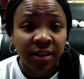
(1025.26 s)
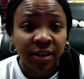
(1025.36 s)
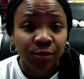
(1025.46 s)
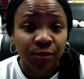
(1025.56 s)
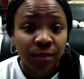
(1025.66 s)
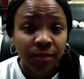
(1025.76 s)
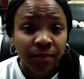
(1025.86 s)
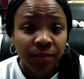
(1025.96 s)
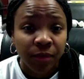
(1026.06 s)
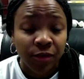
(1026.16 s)
and
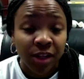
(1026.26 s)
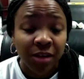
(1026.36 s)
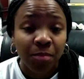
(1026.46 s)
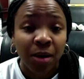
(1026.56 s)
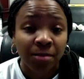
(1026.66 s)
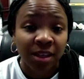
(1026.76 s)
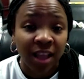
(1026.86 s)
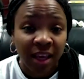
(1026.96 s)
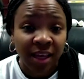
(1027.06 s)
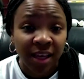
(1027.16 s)
really pumped that
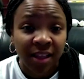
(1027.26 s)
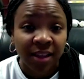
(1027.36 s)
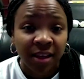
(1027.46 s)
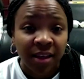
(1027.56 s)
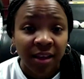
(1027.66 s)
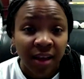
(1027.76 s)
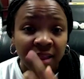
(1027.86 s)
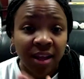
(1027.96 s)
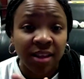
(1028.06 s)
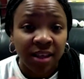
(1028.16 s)
I get
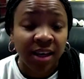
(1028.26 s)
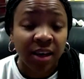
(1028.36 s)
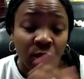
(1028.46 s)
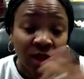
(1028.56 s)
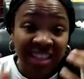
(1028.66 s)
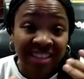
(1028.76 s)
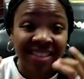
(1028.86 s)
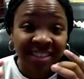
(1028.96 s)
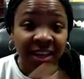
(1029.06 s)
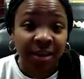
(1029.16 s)
another year with this
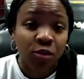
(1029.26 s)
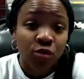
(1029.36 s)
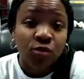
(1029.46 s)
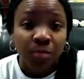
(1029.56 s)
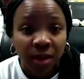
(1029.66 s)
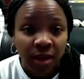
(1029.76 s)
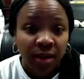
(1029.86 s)
same group